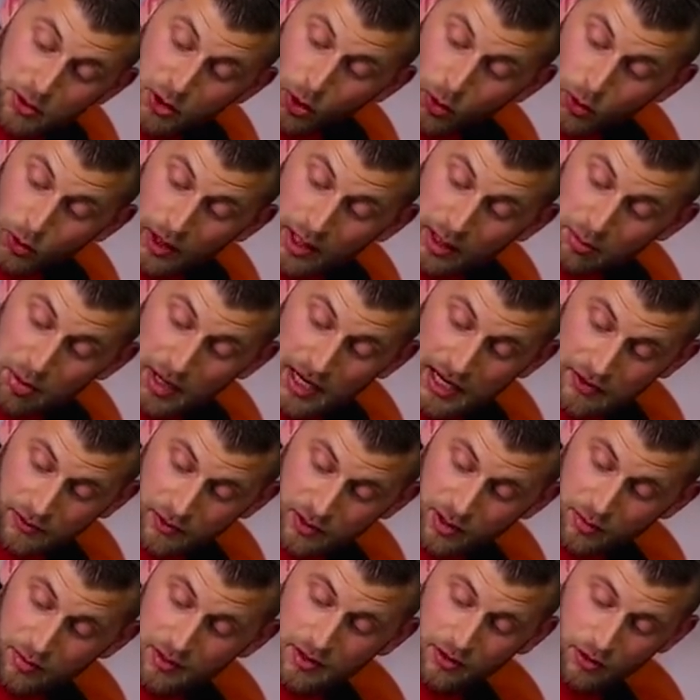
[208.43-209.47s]
don't like paying
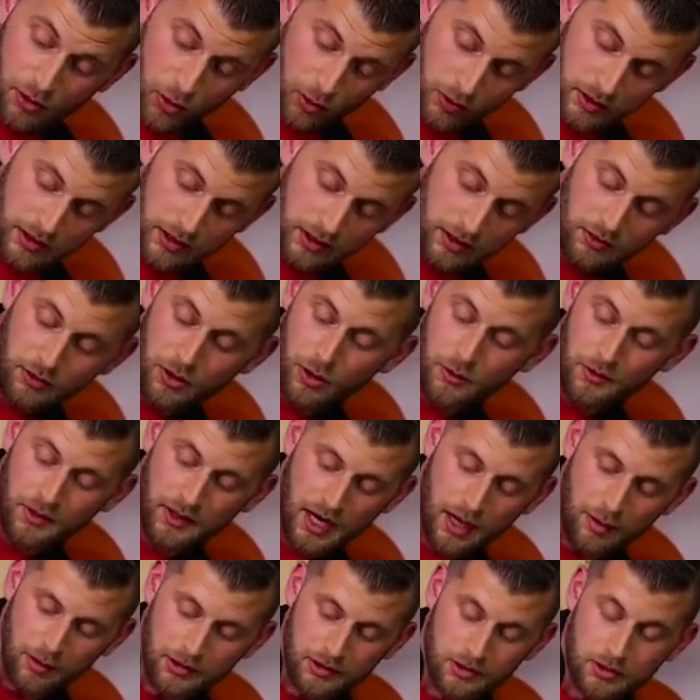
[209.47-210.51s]
for something they're only going to throw in the
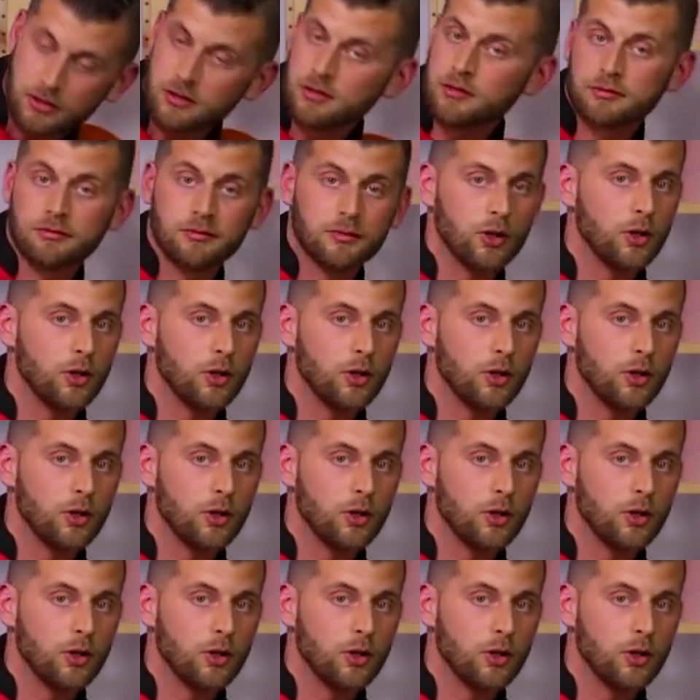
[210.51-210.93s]
garbage.